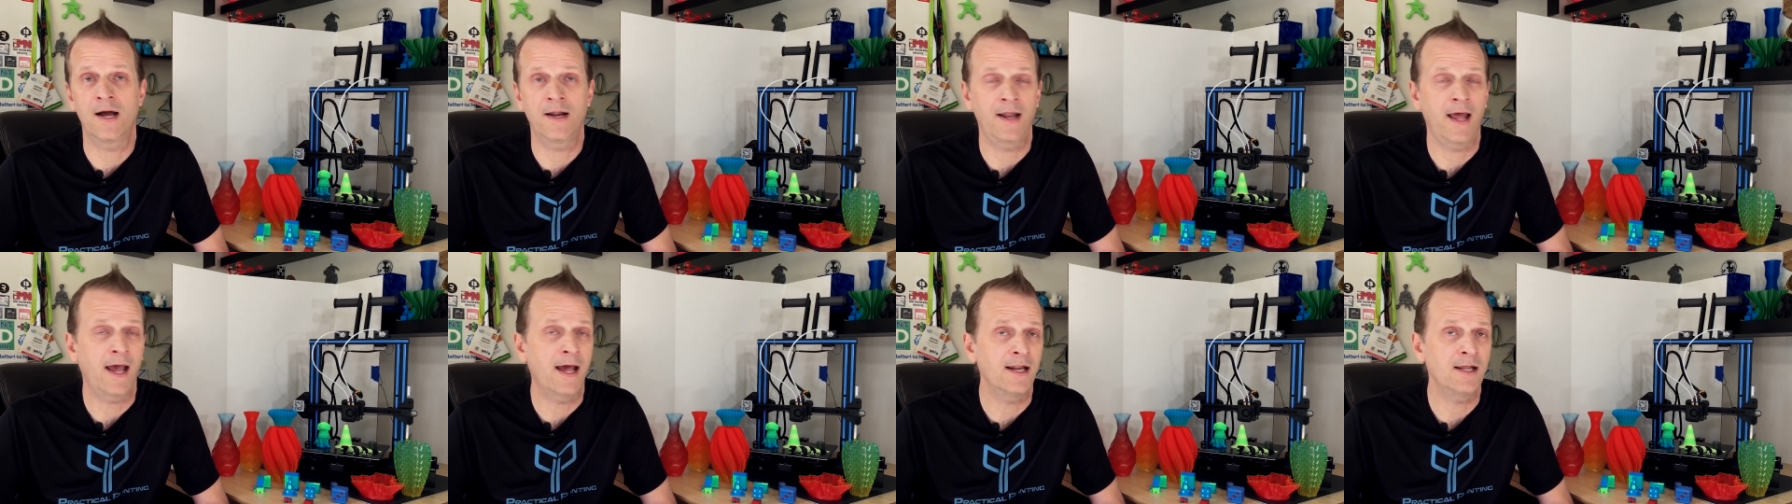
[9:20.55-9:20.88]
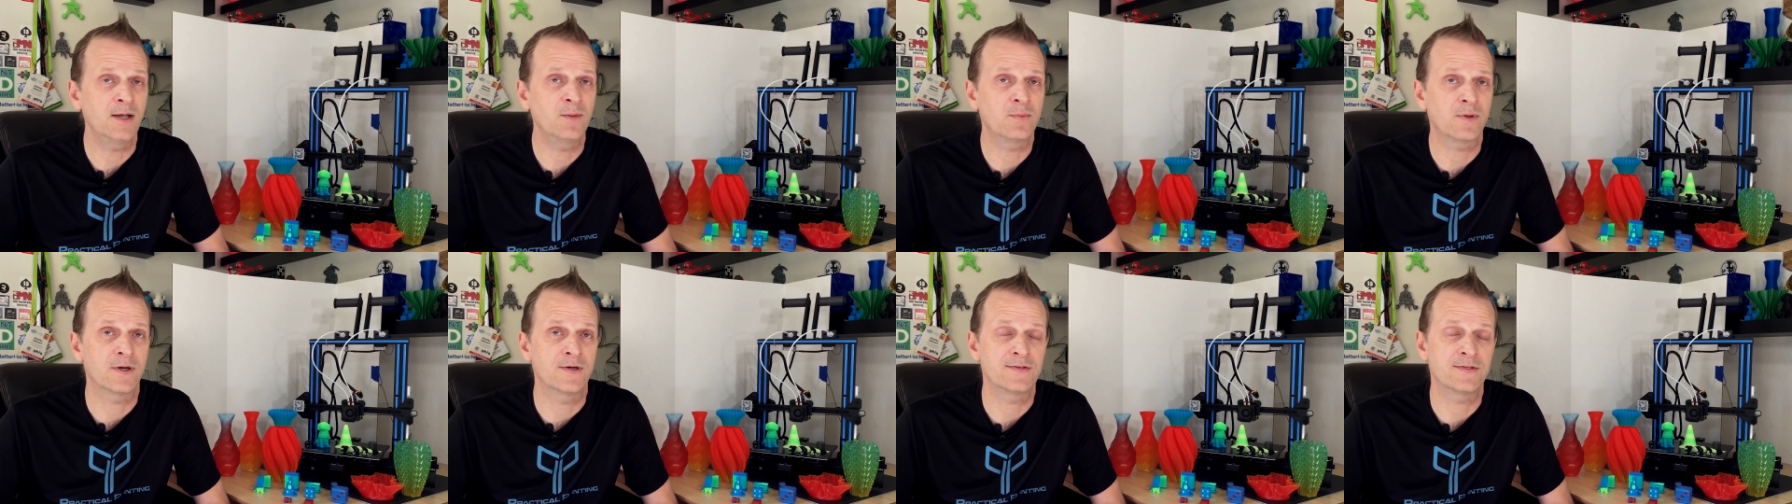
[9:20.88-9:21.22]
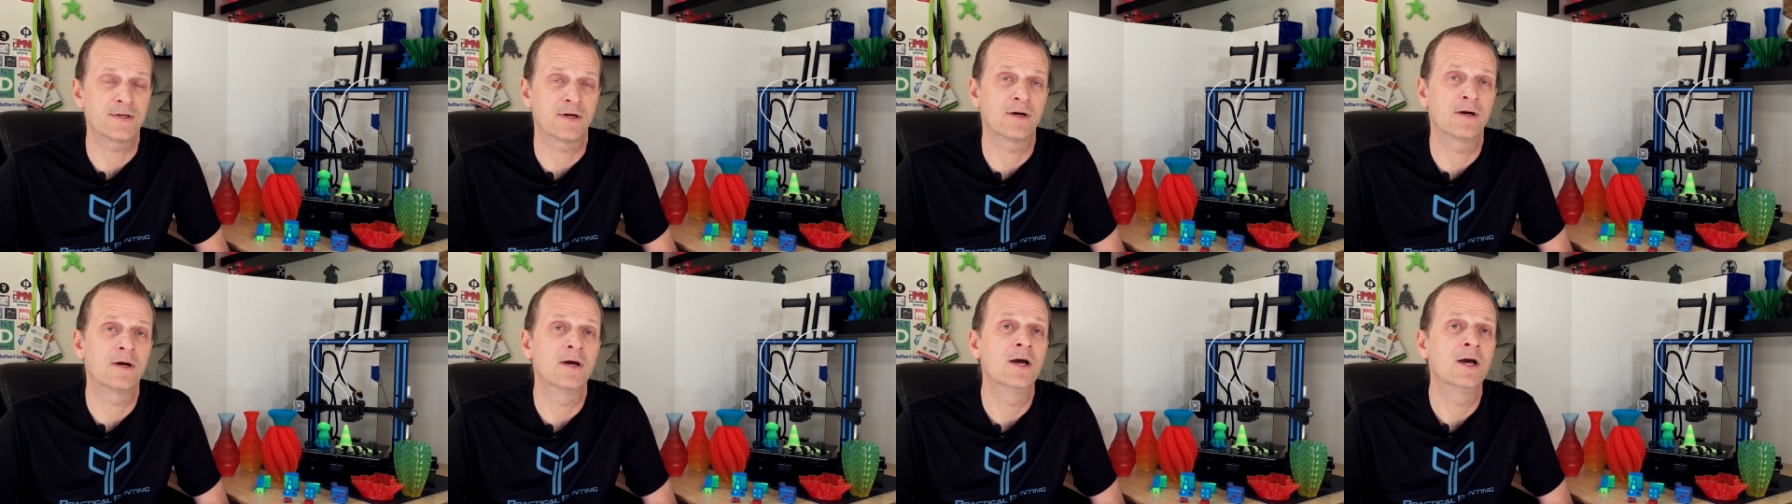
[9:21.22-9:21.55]
on any
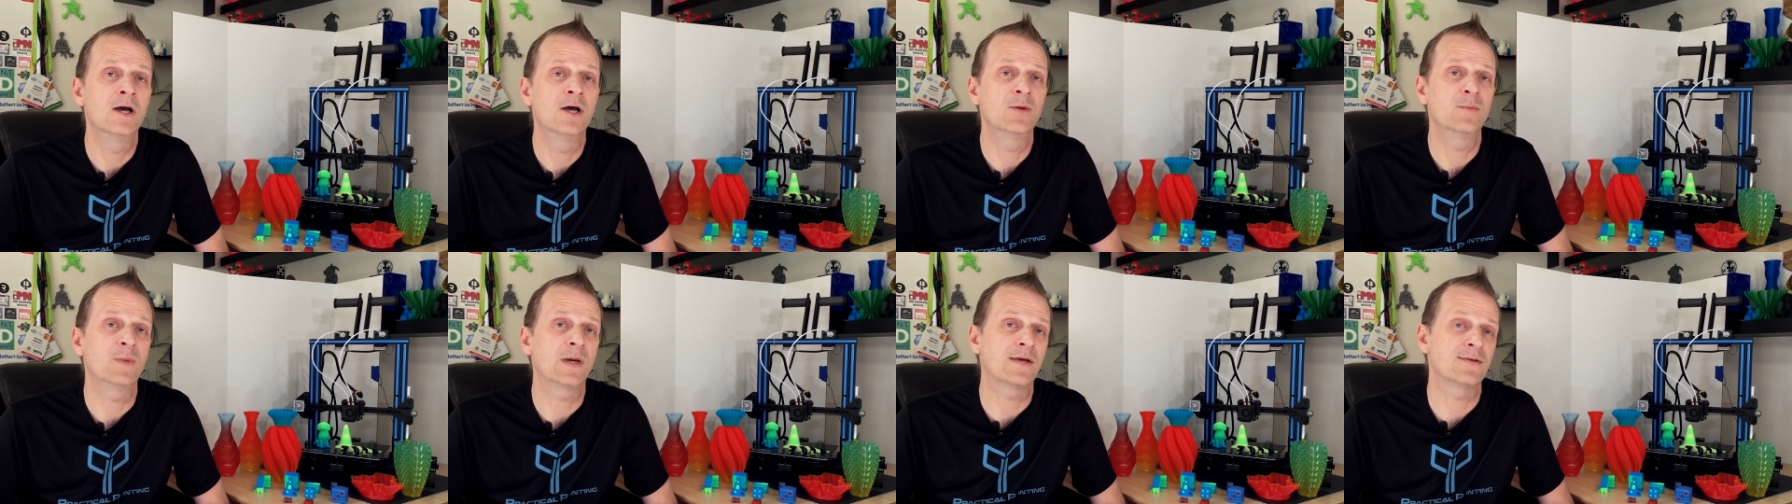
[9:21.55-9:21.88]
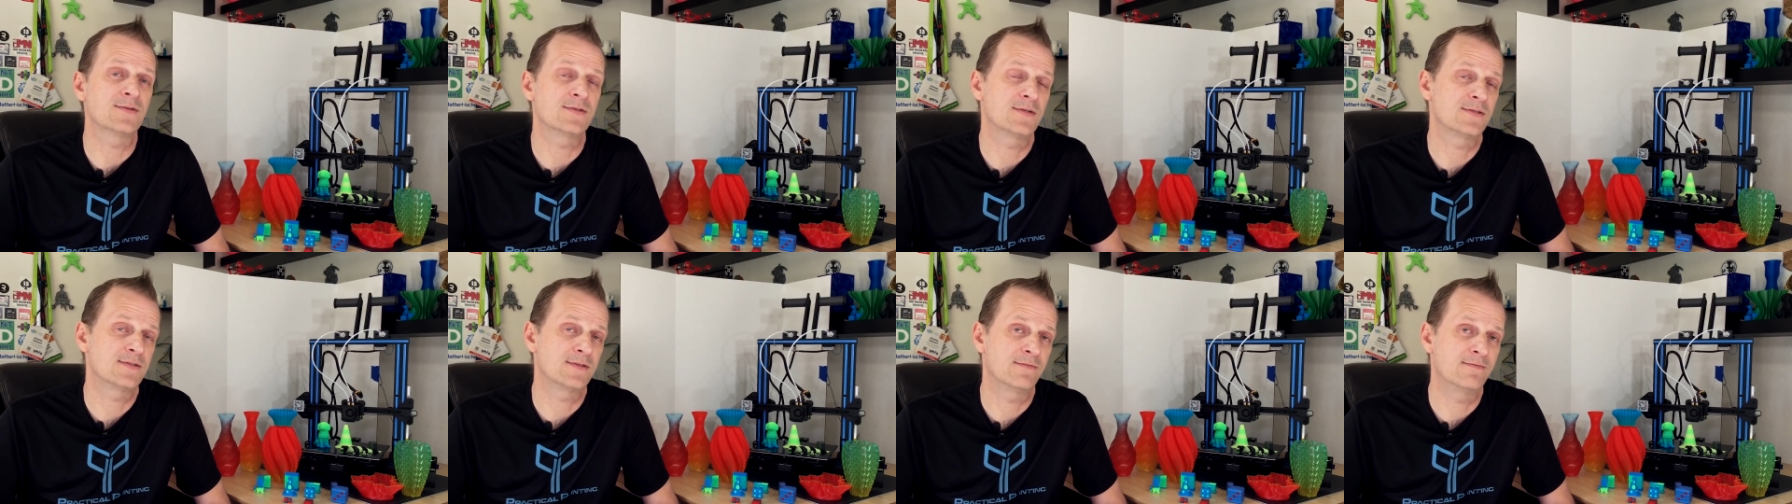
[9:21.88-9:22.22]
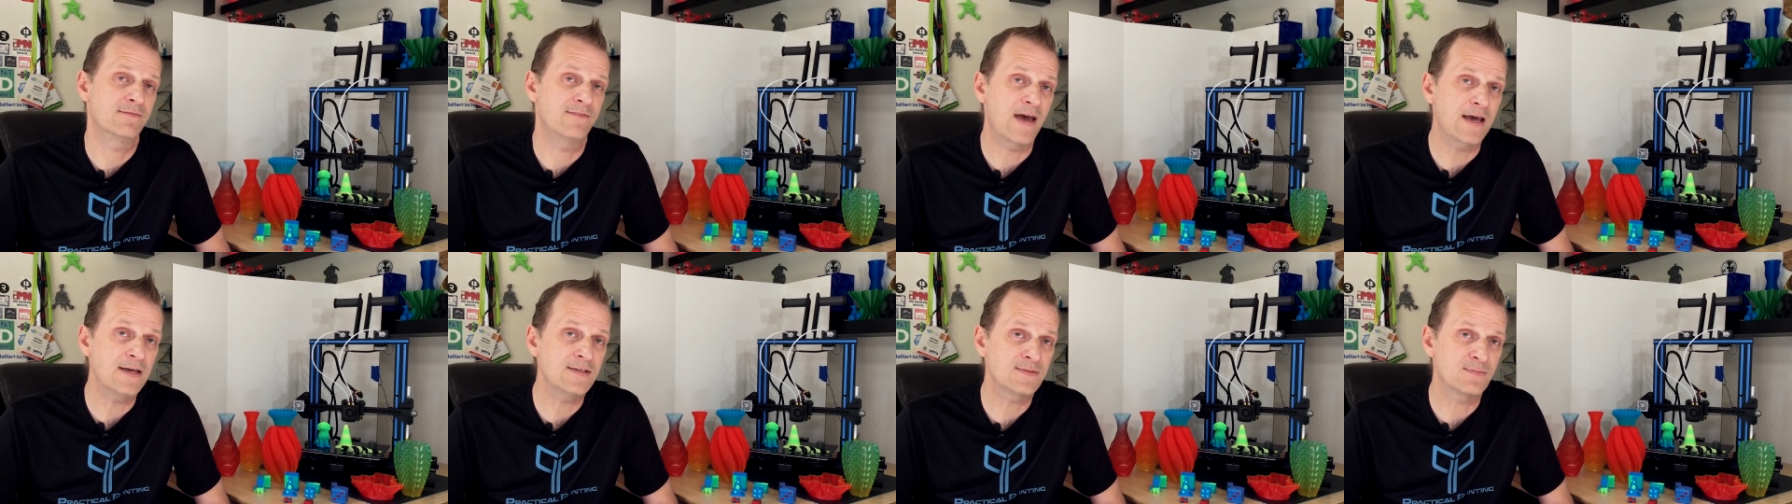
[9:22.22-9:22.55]
printer because it's a
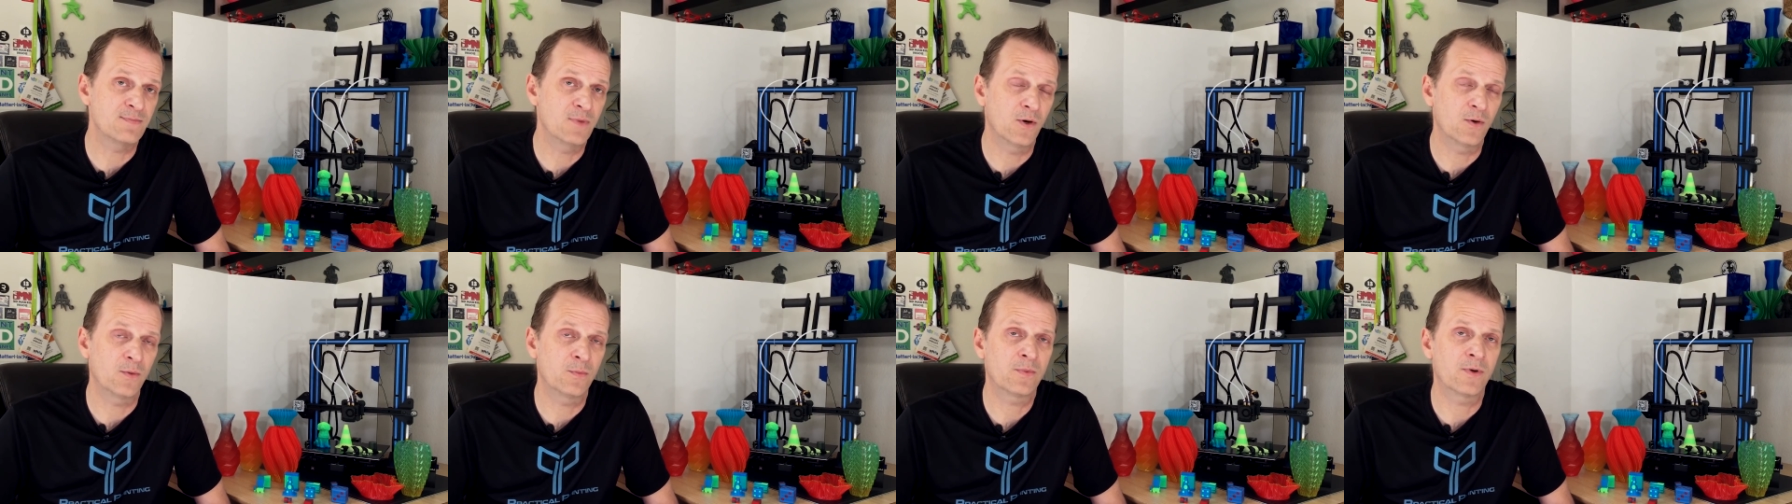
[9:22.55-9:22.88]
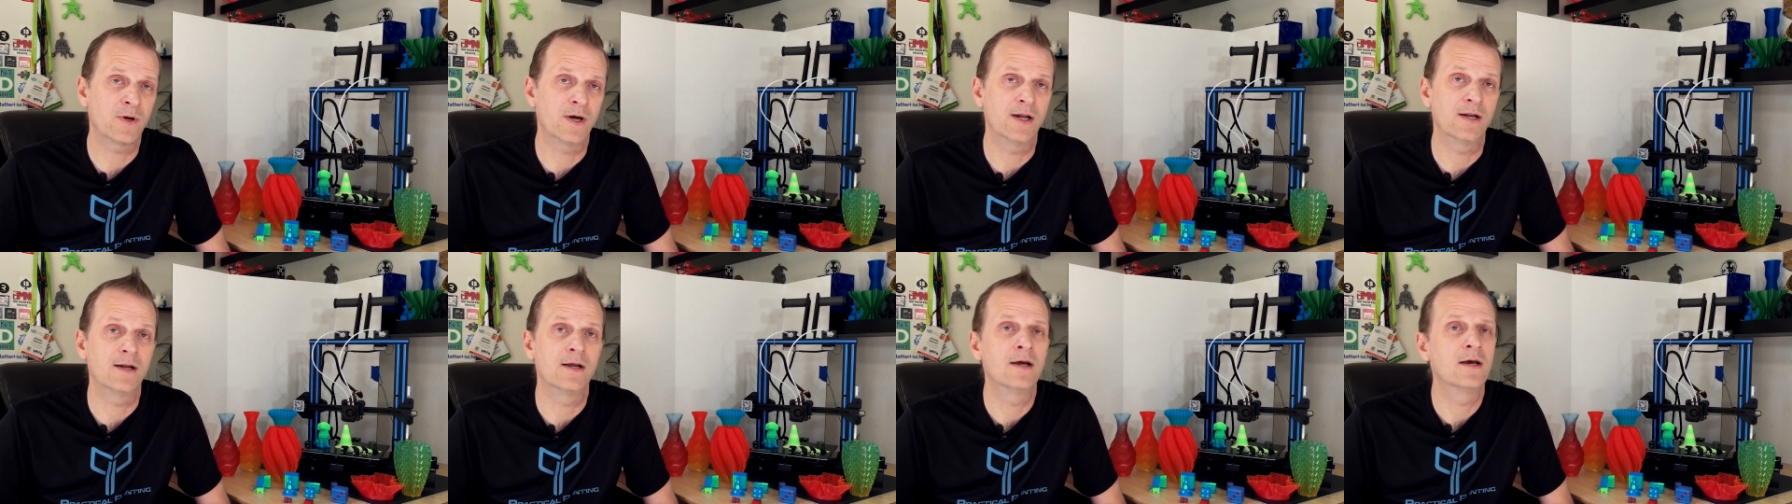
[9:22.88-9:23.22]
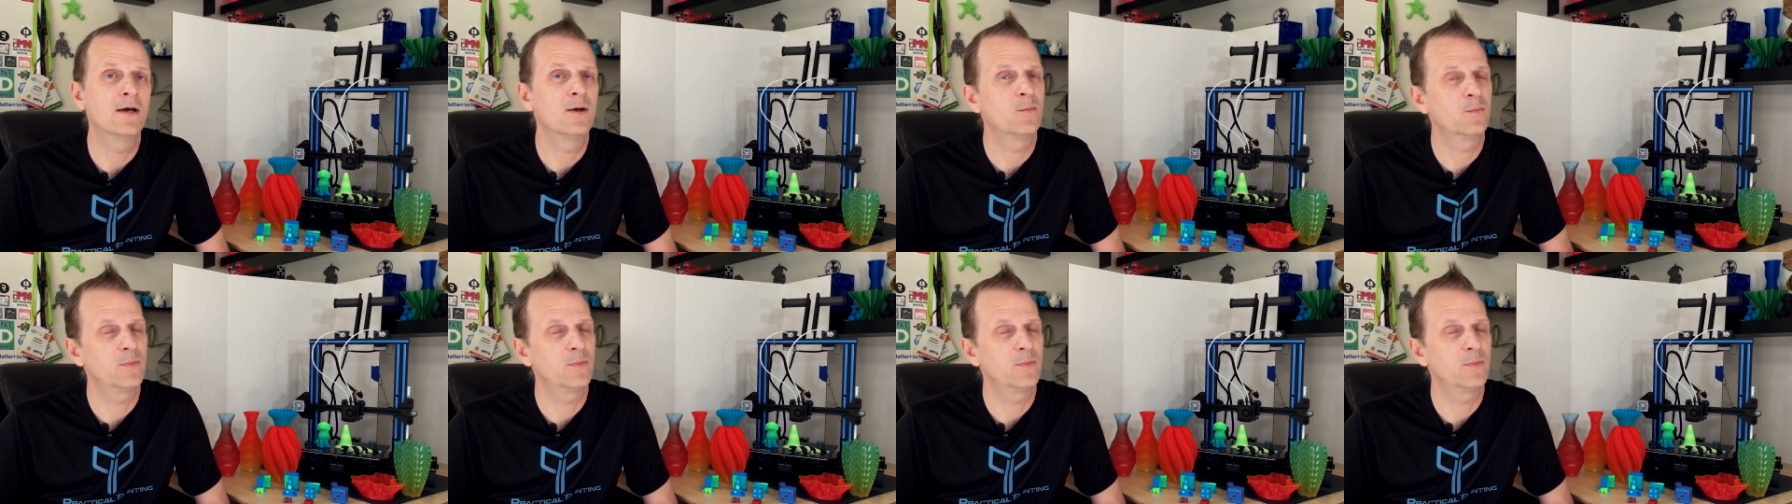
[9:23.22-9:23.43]
vase mode print,